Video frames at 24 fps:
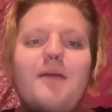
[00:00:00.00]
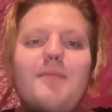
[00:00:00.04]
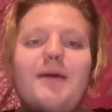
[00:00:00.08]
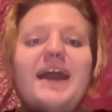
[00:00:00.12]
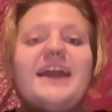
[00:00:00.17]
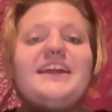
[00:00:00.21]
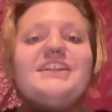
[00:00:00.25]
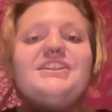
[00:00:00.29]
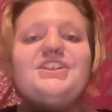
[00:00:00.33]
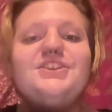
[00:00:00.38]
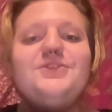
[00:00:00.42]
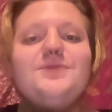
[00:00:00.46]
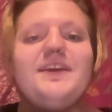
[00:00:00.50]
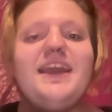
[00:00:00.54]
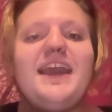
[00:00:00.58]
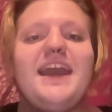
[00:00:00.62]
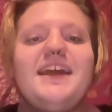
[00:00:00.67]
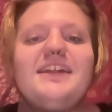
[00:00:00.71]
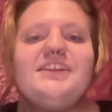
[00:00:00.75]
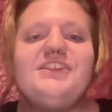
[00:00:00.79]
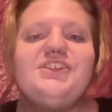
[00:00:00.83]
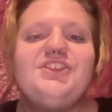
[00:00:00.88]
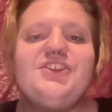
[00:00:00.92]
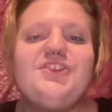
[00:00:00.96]
I do
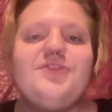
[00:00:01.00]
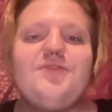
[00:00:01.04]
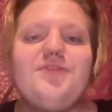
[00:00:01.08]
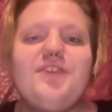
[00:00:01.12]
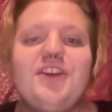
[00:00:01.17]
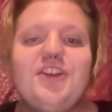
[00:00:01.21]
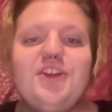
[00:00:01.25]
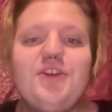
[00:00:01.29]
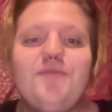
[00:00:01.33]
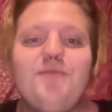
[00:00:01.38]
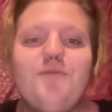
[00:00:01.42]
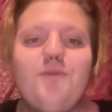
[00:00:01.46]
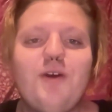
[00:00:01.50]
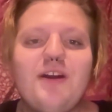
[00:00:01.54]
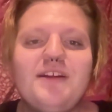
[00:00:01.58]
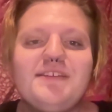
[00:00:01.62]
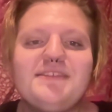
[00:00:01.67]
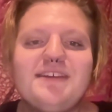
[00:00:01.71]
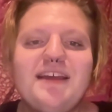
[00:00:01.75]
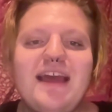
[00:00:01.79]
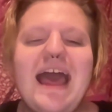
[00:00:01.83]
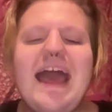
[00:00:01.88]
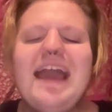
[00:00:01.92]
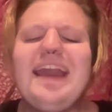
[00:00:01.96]
get to the New
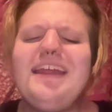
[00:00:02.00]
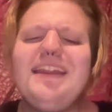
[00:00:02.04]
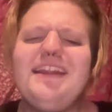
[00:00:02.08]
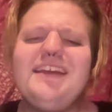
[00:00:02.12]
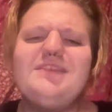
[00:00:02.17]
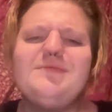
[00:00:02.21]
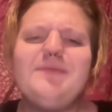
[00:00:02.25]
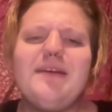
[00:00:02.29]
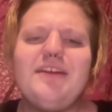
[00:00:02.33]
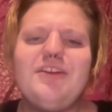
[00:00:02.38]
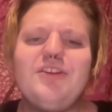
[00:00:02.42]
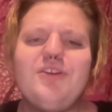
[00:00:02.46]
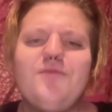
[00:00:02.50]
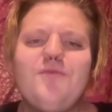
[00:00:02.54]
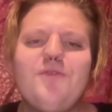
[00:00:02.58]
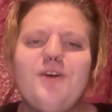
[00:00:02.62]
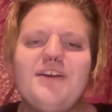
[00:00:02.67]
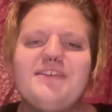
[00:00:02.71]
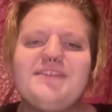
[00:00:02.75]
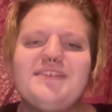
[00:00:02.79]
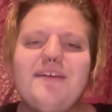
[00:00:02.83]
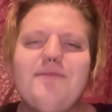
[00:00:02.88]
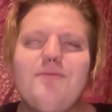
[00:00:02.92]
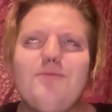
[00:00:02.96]
Forest. I can explain New
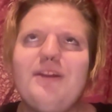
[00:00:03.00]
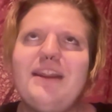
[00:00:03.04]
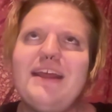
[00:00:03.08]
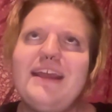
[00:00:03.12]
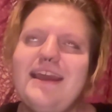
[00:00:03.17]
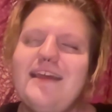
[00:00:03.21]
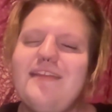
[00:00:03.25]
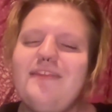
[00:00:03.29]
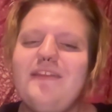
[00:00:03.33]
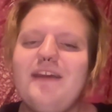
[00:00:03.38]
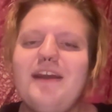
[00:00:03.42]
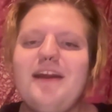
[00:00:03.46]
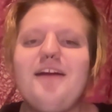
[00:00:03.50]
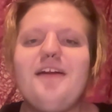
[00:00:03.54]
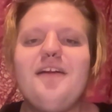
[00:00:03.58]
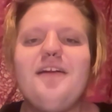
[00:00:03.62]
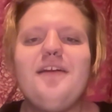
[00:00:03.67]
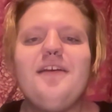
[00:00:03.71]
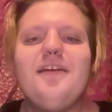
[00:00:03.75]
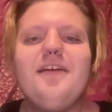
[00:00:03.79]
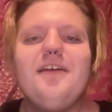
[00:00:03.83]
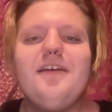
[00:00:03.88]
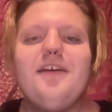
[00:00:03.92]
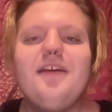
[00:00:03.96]
Forest Coven when I get there,
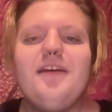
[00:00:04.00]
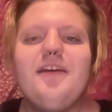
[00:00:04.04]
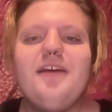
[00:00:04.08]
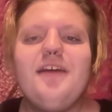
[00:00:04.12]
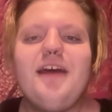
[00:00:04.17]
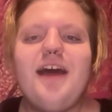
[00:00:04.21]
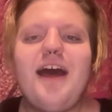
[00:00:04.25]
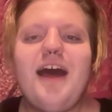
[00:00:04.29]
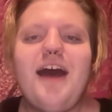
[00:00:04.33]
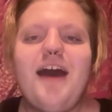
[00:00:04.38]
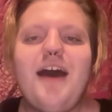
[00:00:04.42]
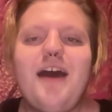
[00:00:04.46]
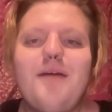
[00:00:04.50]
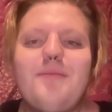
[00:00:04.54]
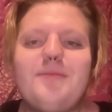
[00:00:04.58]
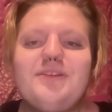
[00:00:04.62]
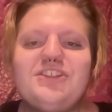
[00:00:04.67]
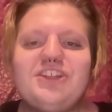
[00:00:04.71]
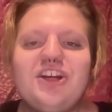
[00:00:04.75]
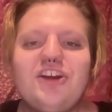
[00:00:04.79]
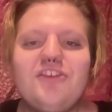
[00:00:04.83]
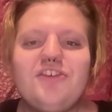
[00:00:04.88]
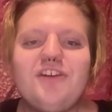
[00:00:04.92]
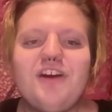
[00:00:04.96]
and
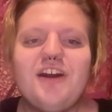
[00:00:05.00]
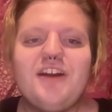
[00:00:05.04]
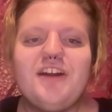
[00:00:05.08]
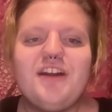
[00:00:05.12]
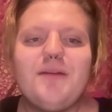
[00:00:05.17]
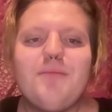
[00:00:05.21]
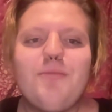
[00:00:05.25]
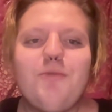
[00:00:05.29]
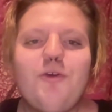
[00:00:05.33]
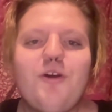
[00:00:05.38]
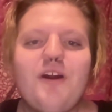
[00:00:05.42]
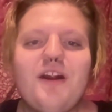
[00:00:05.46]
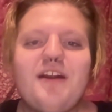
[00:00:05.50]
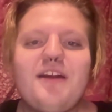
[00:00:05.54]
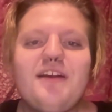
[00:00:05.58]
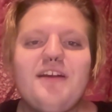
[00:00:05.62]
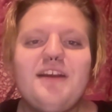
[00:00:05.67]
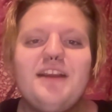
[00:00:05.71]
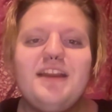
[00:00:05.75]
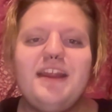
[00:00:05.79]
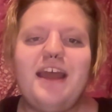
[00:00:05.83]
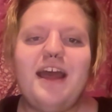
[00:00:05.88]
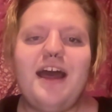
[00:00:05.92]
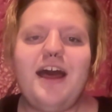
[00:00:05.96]
Gerald Gardner more
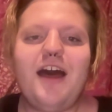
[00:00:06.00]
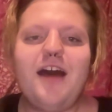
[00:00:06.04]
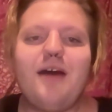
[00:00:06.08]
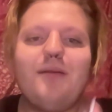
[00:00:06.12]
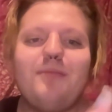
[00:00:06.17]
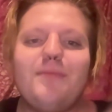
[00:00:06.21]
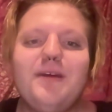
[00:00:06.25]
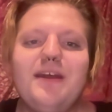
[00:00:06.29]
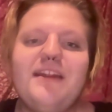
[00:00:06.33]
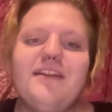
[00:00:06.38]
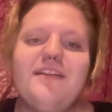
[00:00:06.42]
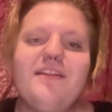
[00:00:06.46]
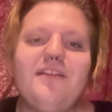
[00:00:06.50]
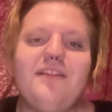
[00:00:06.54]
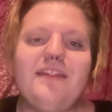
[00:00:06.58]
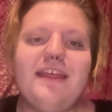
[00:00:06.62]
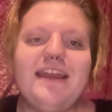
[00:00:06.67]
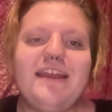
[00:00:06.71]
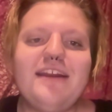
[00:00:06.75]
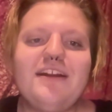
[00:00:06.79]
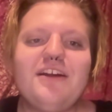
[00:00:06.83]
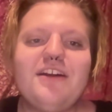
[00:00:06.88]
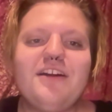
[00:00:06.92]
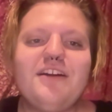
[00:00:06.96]
in a
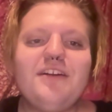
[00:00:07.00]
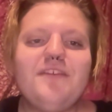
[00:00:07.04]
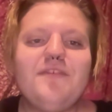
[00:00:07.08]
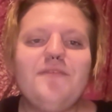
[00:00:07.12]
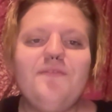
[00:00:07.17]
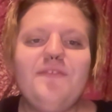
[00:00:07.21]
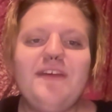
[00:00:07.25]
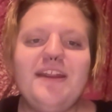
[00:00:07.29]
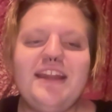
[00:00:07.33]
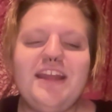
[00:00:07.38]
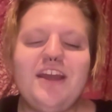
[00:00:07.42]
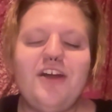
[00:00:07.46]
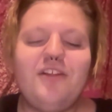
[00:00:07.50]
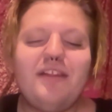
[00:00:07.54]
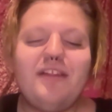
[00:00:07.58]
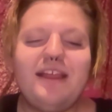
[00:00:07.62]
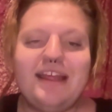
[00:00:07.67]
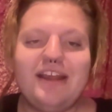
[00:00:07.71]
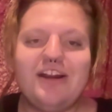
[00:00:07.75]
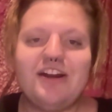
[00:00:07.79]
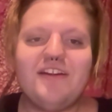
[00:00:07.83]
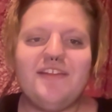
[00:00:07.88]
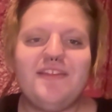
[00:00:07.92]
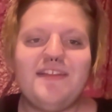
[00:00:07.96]
later video,
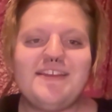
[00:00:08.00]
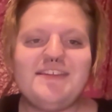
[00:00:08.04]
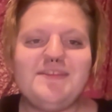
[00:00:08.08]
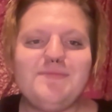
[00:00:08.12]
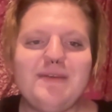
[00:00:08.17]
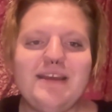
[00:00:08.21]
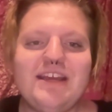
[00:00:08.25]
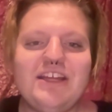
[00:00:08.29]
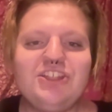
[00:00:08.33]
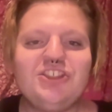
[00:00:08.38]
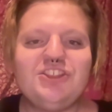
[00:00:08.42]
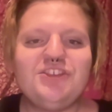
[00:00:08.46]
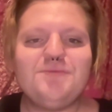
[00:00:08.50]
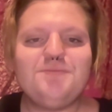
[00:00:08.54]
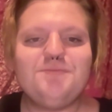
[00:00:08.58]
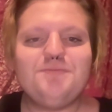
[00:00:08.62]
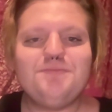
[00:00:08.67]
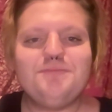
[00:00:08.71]
later in the speech.